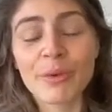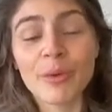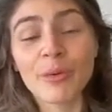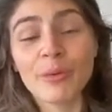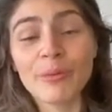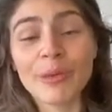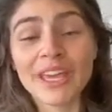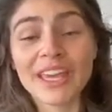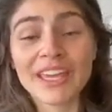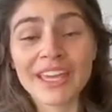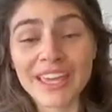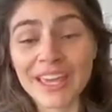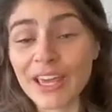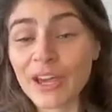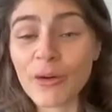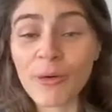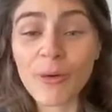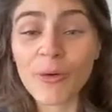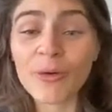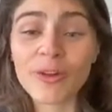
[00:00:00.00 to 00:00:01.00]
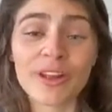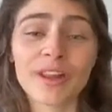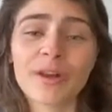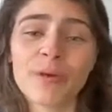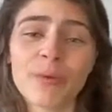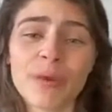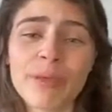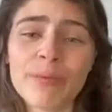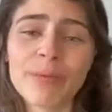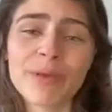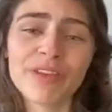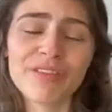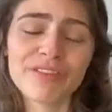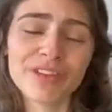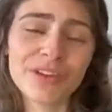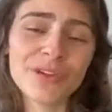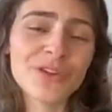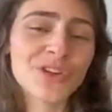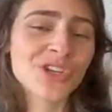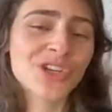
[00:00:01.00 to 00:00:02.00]
we will get caught in a web of
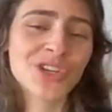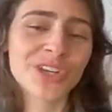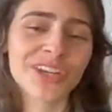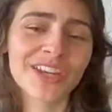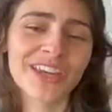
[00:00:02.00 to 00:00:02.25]
inertia